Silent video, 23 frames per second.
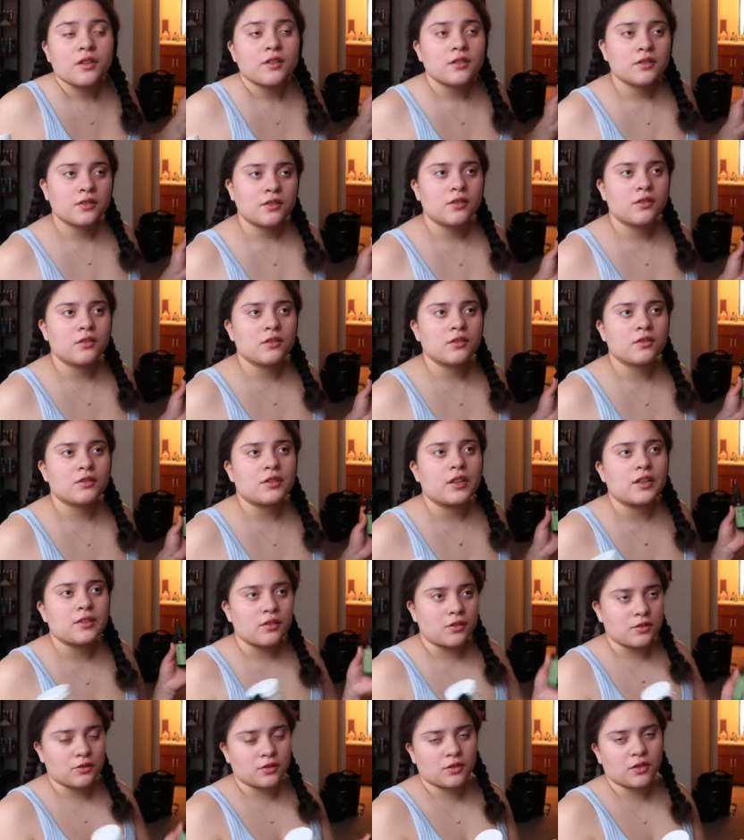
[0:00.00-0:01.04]
So
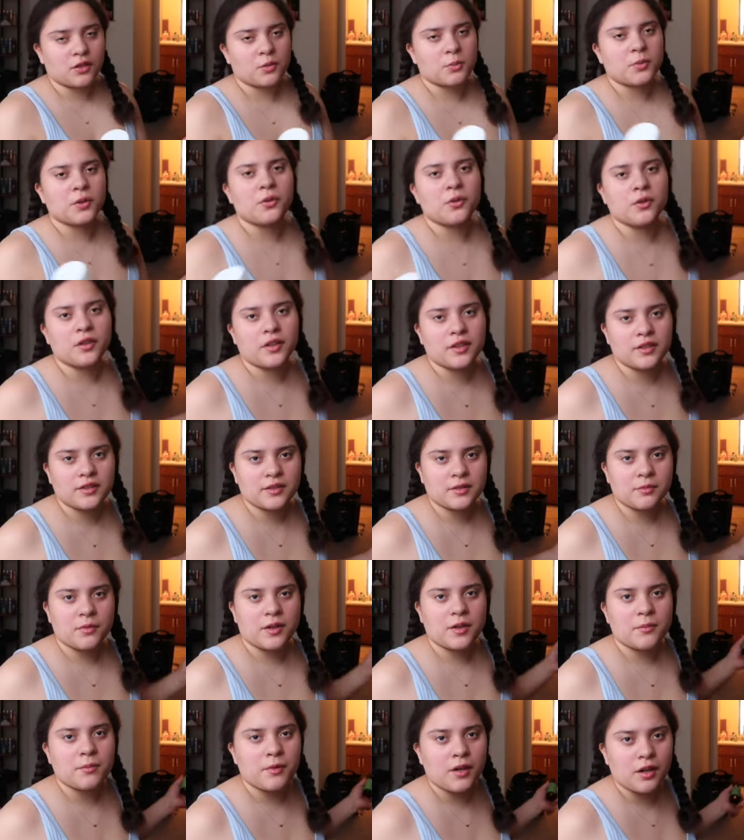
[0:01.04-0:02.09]
that's also going to be going into
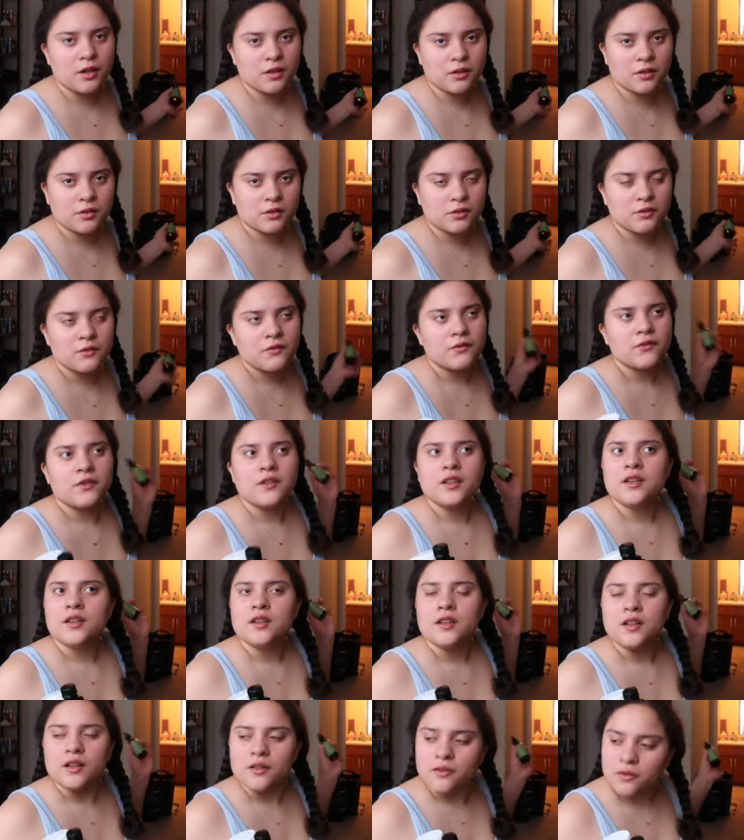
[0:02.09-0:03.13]
my bottle
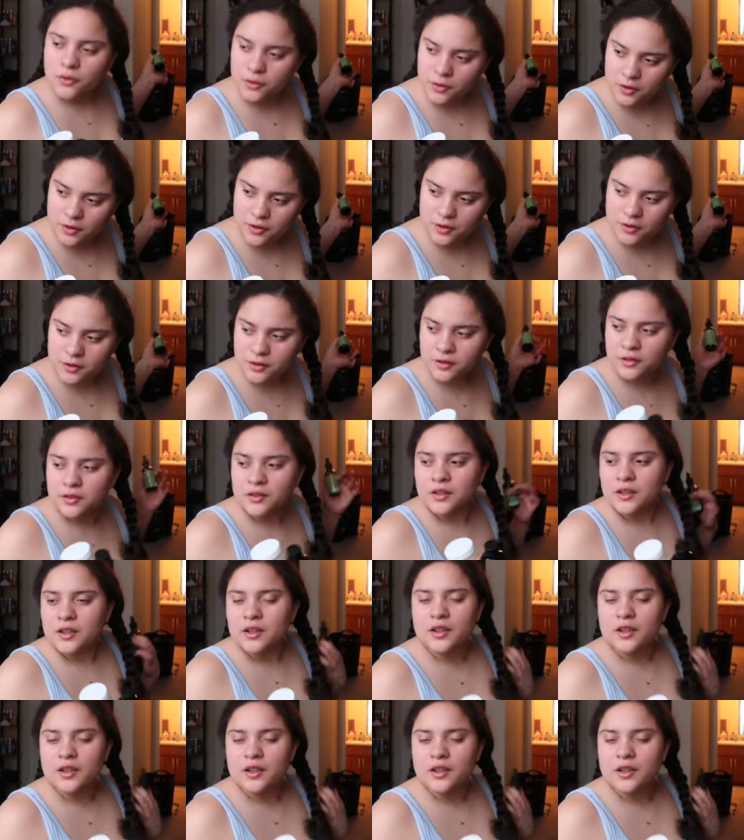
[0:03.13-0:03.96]
of oil.